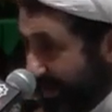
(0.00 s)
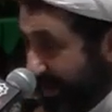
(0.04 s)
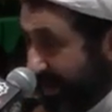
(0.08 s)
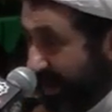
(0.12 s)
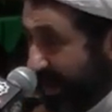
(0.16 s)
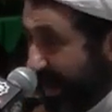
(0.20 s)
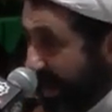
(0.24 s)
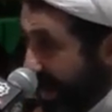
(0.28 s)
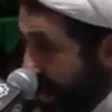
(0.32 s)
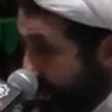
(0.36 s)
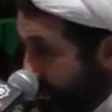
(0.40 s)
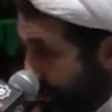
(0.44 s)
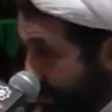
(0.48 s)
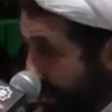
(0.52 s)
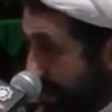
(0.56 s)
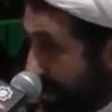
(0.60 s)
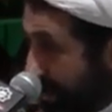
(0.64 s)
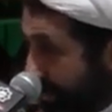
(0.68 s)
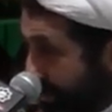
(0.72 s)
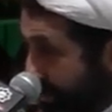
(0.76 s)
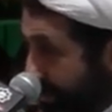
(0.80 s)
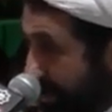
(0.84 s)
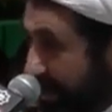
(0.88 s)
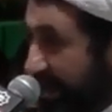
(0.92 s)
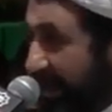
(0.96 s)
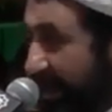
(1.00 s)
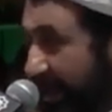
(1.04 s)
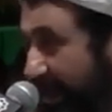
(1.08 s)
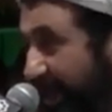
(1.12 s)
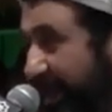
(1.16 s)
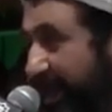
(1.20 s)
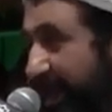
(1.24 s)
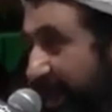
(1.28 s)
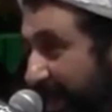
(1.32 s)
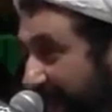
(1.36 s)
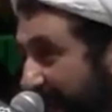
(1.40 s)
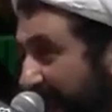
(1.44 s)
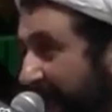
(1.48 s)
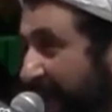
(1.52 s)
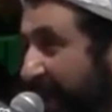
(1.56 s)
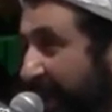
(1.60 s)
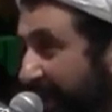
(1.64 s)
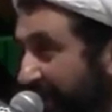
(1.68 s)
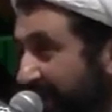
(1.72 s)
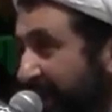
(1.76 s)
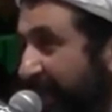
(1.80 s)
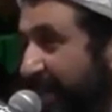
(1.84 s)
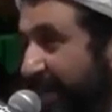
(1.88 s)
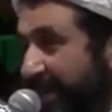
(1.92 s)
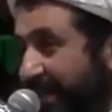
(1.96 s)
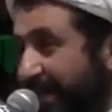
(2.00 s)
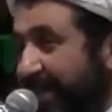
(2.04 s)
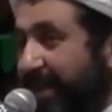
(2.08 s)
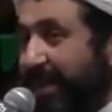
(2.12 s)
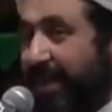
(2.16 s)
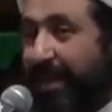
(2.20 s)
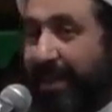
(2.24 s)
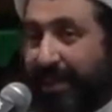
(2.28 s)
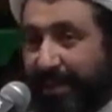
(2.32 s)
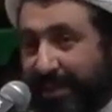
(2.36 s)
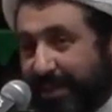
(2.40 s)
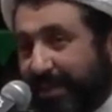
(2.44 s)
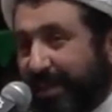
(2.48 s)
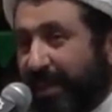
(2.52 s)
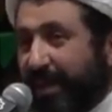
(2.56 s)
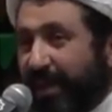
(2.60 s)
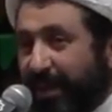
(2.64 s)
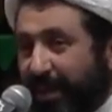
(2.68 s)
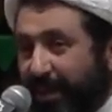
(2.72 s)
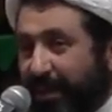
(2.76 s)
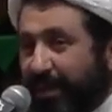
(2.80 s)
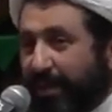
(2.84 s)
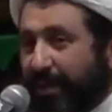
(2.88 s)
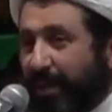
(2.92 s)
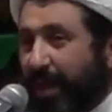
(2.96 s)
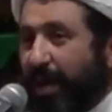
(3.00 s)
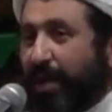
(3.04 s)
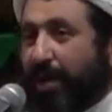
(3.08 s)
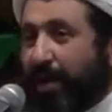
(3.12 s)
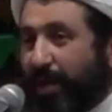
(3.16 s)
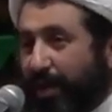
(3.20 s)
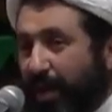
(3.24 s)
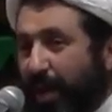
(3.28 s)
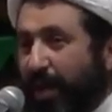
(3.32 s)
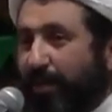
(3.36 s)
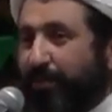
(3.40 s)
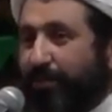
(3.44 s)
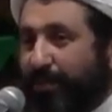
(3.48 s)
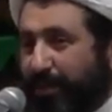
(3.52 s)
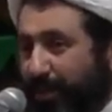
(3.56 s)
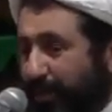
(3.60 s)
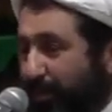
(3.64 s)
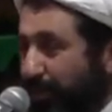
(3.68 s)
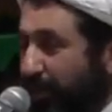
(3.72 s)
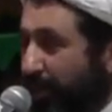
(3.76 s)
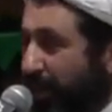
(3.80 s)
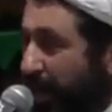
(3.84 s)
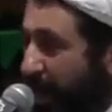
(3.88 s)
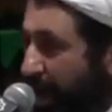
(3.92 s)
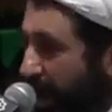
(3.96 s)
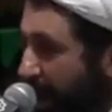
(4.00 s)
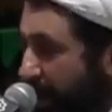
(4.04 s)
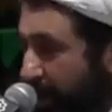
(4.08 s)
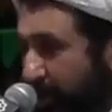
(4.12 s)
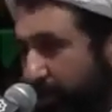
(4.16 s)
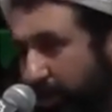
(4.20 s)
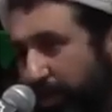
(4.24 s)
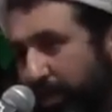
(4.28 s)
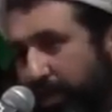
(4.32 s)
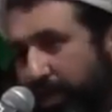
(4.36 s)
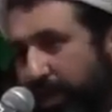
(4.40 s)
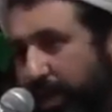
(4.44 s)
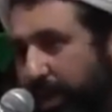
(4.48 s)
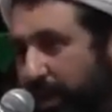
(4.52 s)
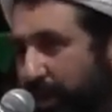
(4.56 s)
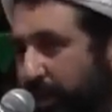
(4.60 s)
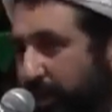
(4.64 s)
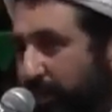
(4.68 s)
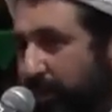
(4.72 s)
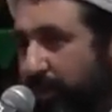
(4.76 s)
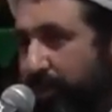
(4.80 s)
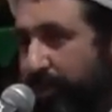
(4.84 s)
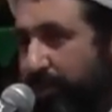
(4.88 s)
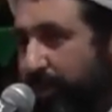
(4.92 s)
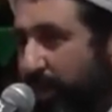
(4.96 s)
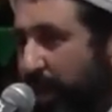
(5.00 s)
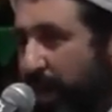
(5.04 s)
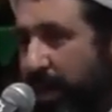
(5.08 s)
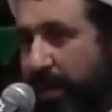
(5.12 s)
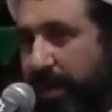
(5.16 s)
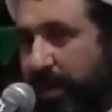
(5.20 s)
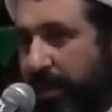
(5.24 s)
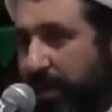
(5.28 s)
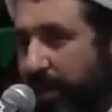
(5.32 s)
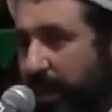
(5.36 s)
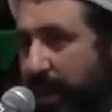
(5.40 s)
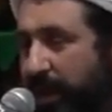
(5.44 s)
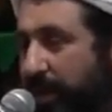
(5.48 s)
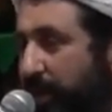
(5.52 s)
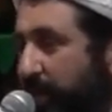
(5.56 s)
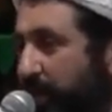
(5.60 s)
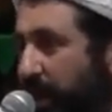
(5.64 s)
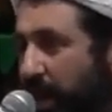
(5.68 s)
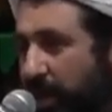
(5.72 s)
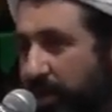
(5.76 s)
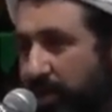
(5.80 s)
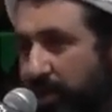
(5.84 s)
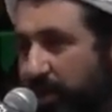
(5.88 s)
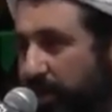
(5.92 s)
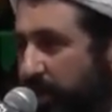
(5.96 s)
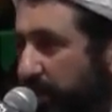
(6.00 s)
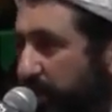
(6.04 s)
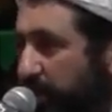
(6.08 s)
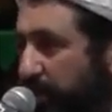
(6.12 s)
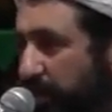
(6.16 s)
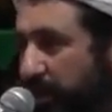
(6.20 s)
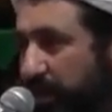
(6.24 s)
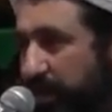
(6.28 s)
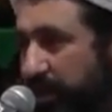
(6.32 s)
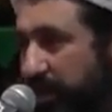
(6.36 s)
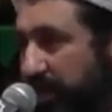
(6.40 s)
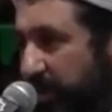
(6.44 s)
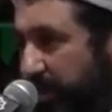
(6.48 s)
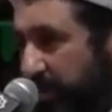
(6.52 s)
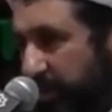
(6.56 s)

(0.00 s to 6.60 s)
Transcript: If he really can still say, I love you, I don't think fire can touch this person.